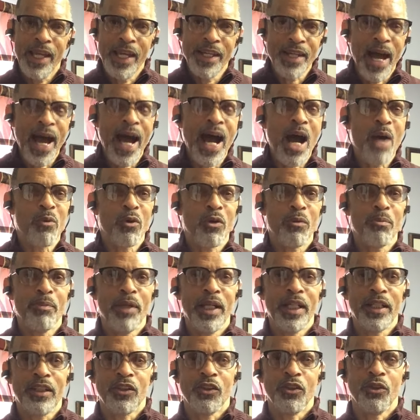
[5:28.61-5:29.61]
and I will
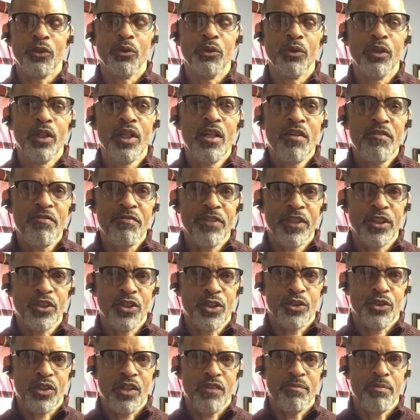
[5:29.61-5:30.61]
make you
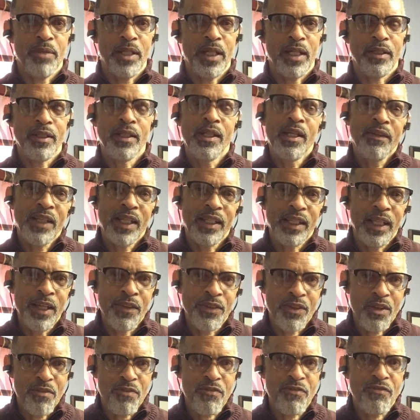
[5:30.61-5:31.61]
fishers of men. That
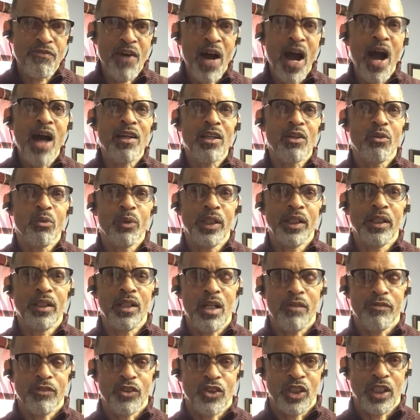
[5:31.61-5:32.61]
in the following
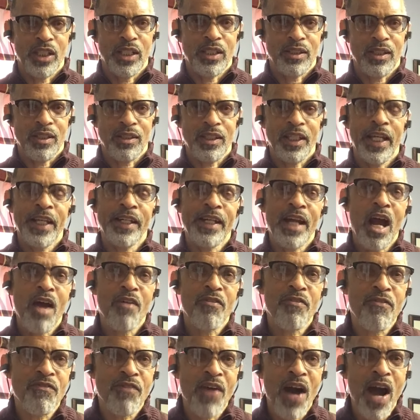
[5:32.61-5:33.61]
of Jesus, in our
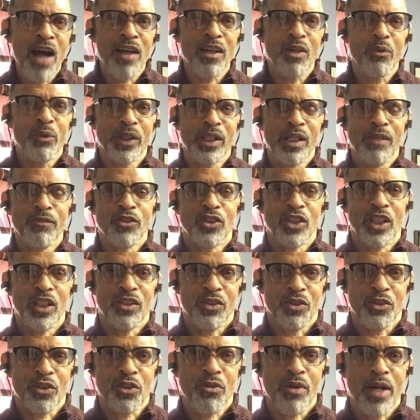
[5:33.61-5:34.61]
following of
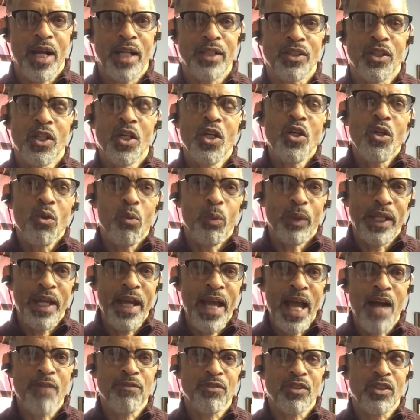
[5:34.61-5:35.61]
Jesus Christ, we
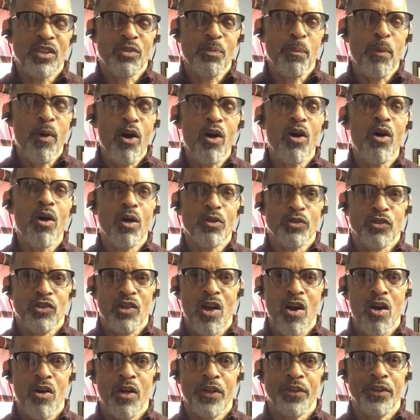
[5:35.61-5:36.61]
have to pause
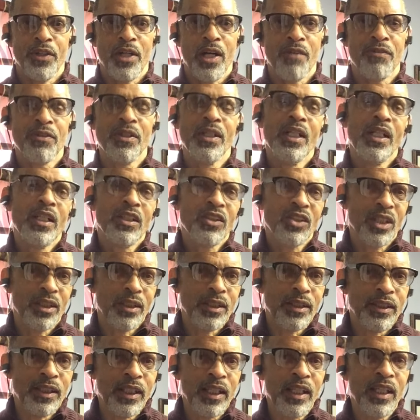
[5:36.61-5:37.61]
long enough to
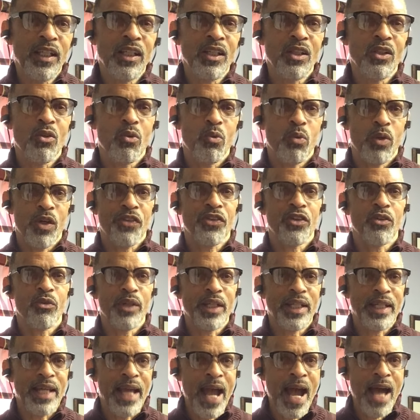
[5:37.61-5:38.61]
deal with the
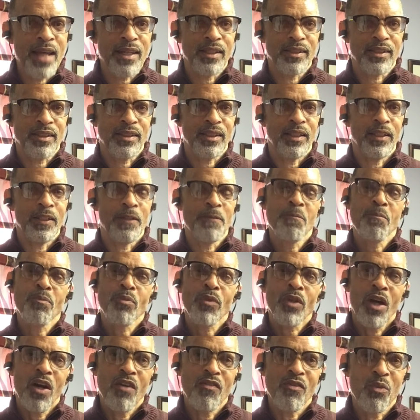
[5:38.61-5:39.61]
reality
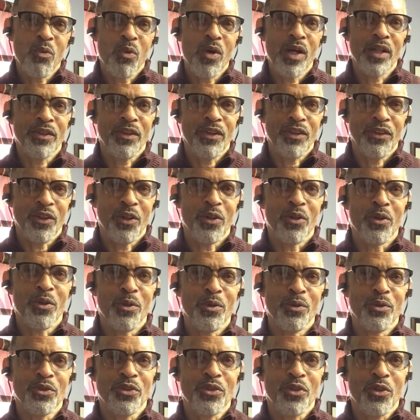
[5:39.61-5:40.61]
of what
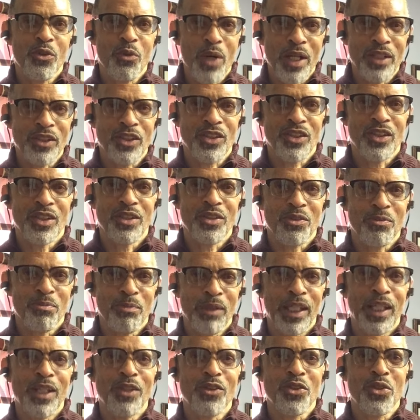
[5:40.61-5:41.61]
those questions
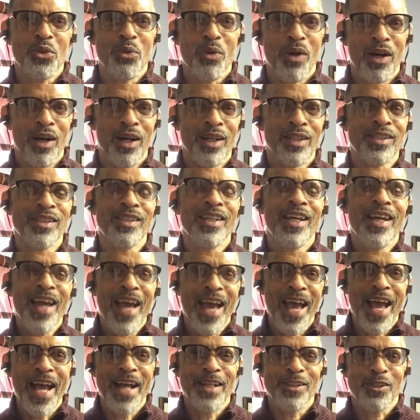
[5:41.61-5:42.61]
mean to us
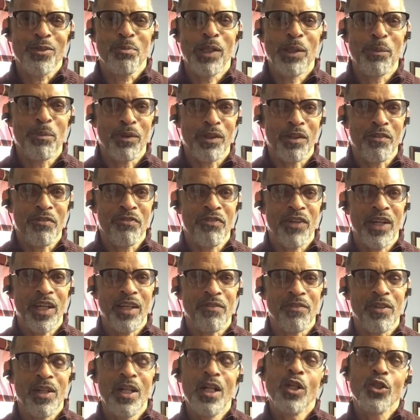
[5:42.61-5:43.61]
as people of
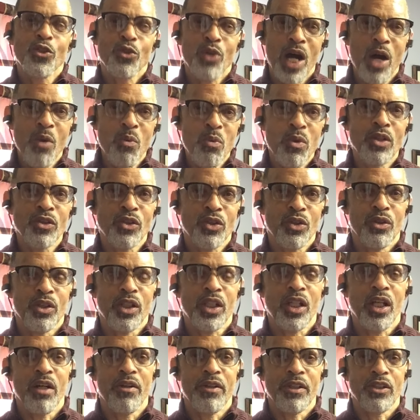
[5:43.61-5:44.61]
faith. So I want to
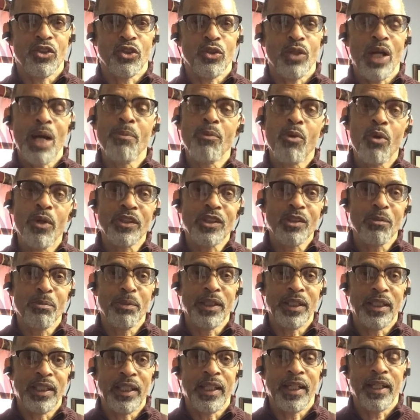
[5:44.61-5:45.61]
encourage you. I'm going to
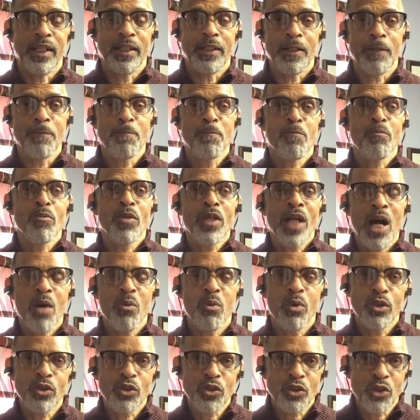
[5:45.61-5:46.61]
begin
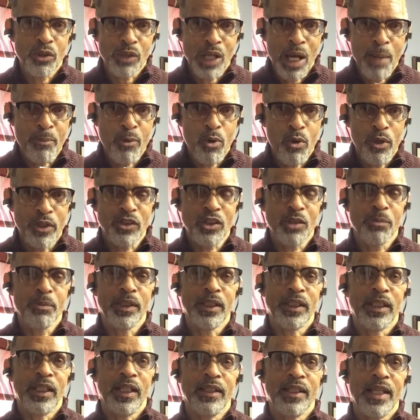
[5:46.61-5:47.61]

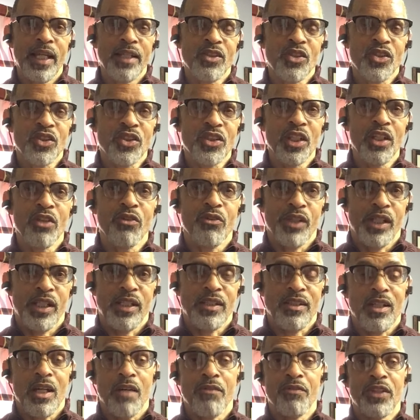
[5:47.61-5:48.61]
a
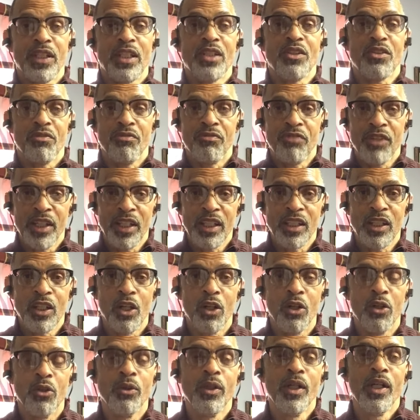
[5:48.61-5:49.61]
series of these
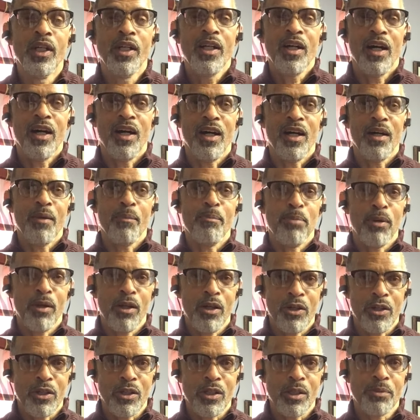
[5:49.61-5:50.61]
video
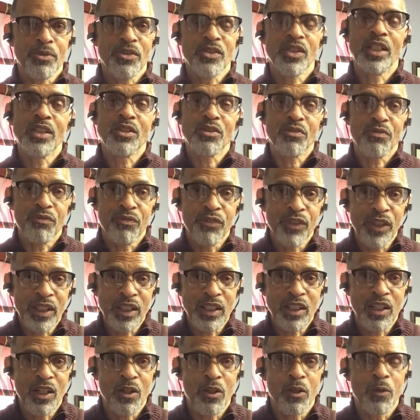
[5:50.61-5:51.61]
blurbs, these
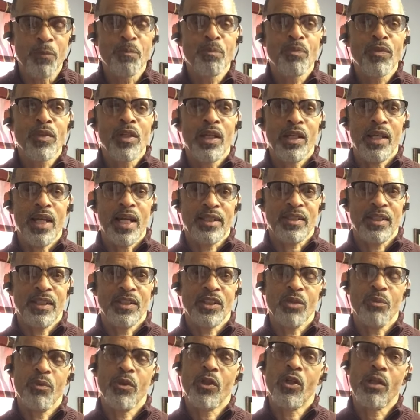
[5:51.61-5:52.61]
video
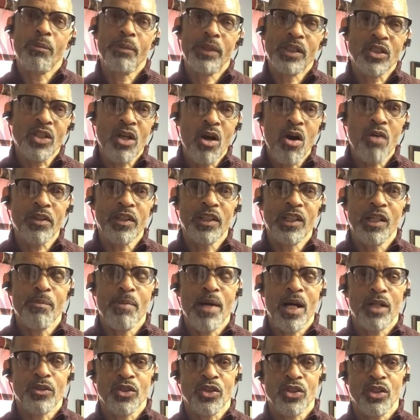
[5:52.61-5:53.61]
lessons, and we're going to be talking
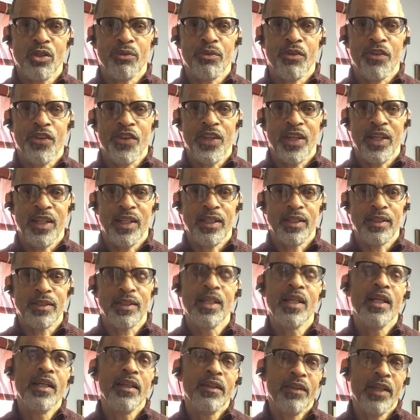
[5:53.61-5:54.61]
about certain things
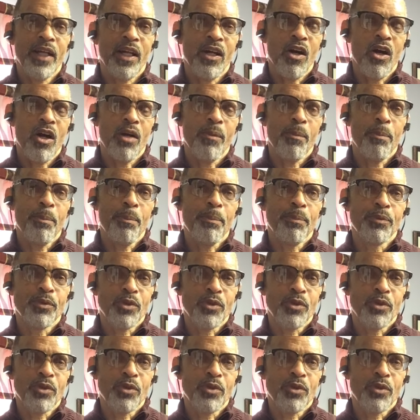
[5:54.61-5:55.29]
that are